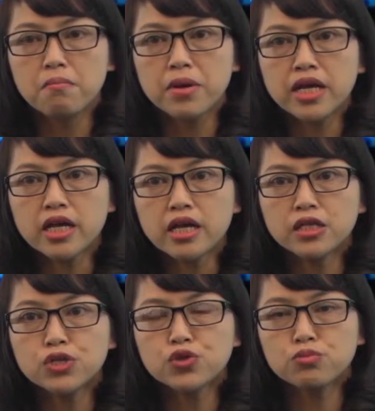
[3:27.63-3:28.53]
Many
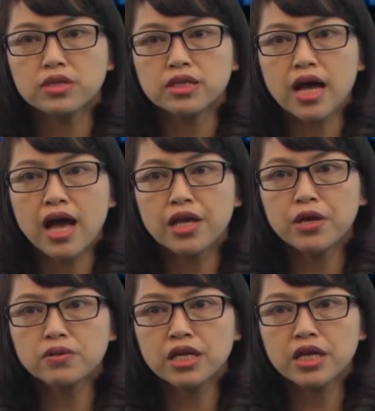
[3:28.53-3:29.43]
instruments are
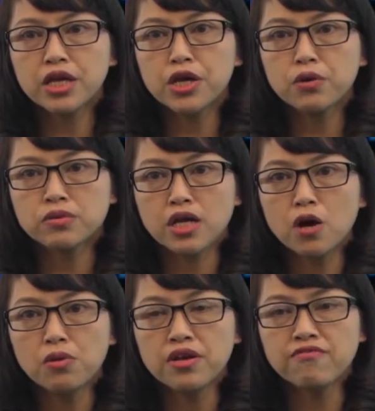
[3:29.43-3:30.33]
usually used
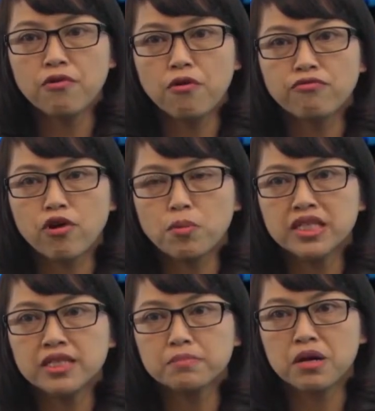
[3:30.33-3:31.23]
only for
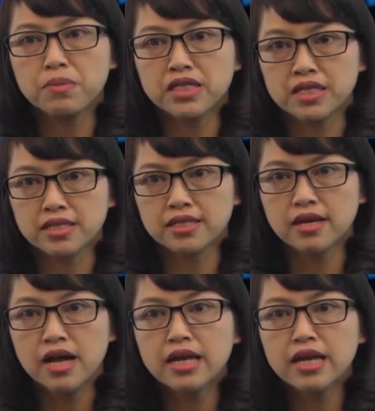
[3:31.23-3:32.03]
formative purposes,